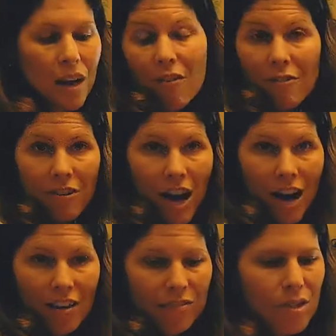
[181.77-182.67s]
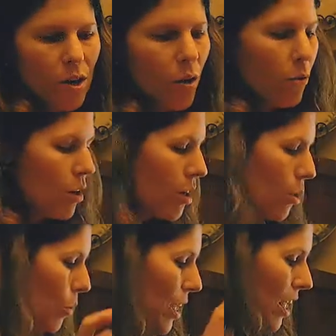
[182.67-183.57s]
of five, so
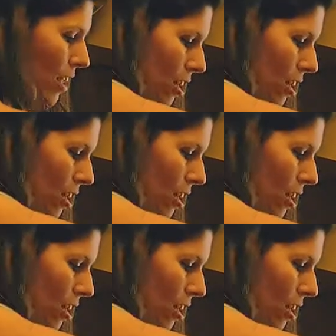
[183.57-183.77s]
we need